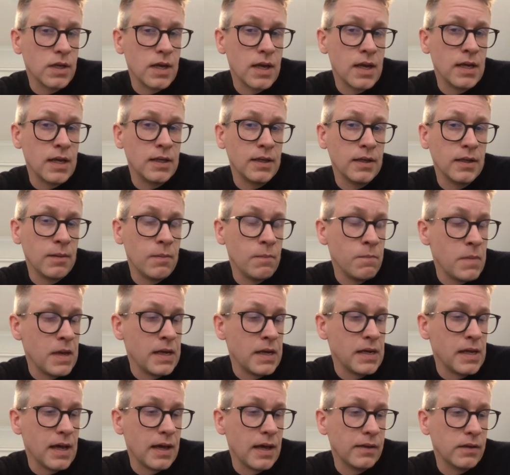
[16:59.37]
And
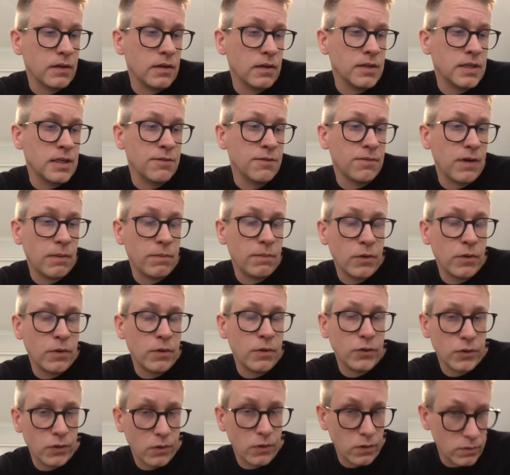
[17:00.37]
many other DeFi
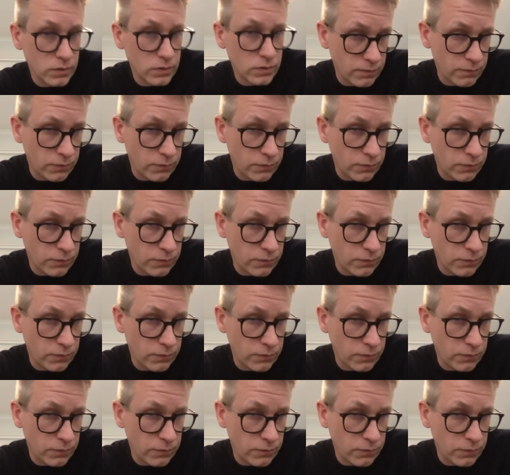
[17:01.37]
protocols